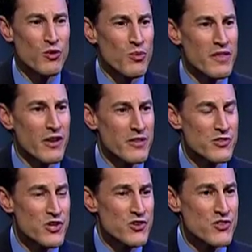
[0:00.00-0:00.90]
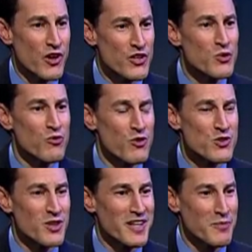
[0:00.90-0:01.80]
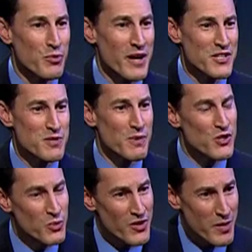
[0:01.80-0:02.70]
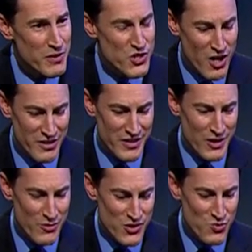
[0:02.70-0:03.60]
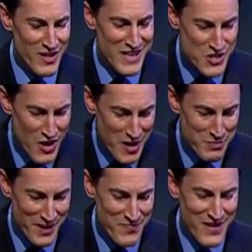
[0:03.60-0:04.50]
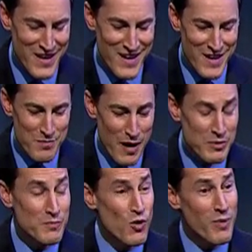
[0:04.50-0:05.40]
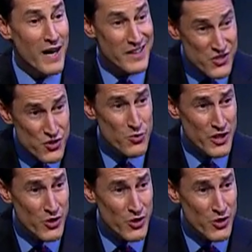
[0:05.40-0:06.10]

it when their decisions are universally embraced, but you will not be shocked to hear this one has not been. Public Mobile is suing